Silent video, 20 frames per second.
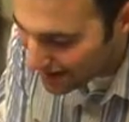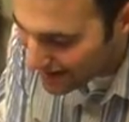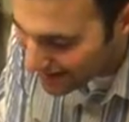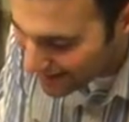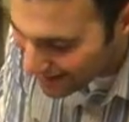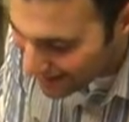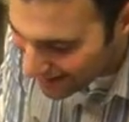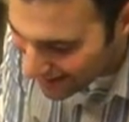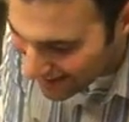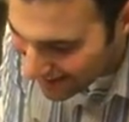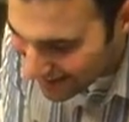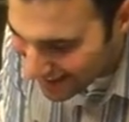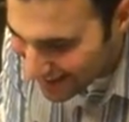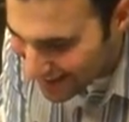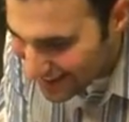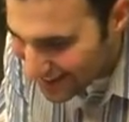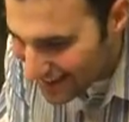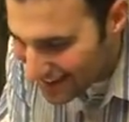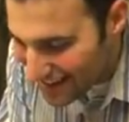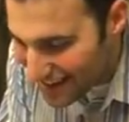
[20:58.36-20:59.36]
Right. That
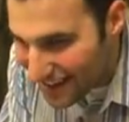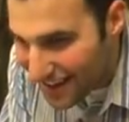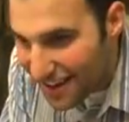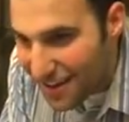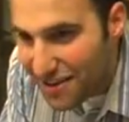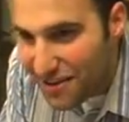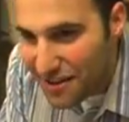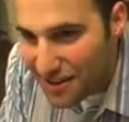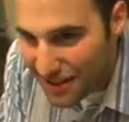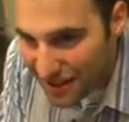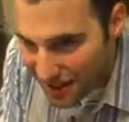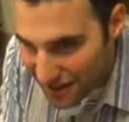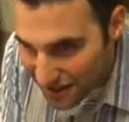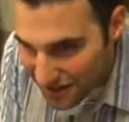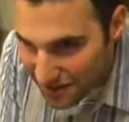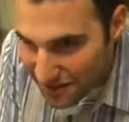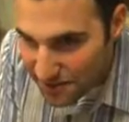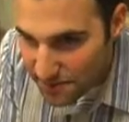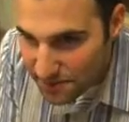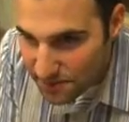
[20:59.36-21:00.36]
obviously can't happen. You're
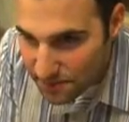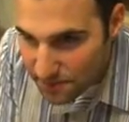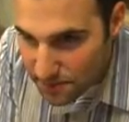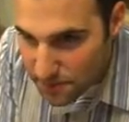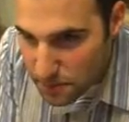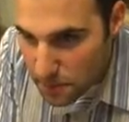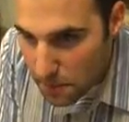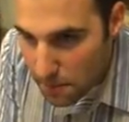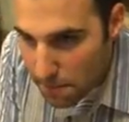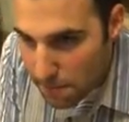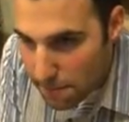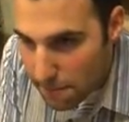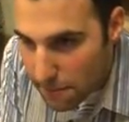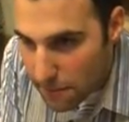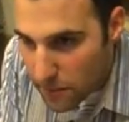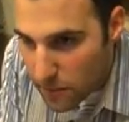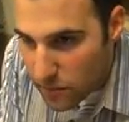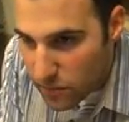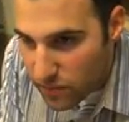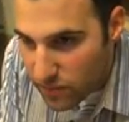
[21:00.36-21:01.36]
talking about making it so that
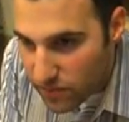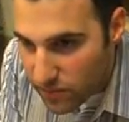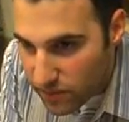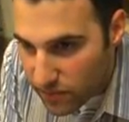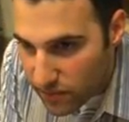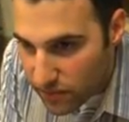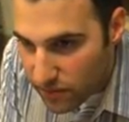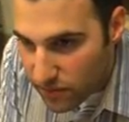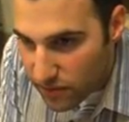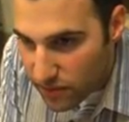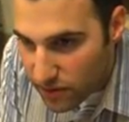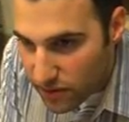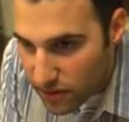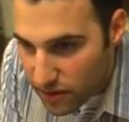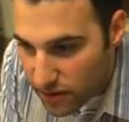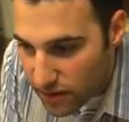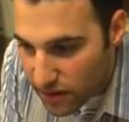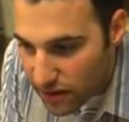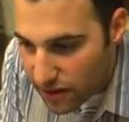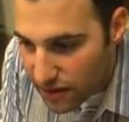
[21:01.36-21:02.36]
it's exposable.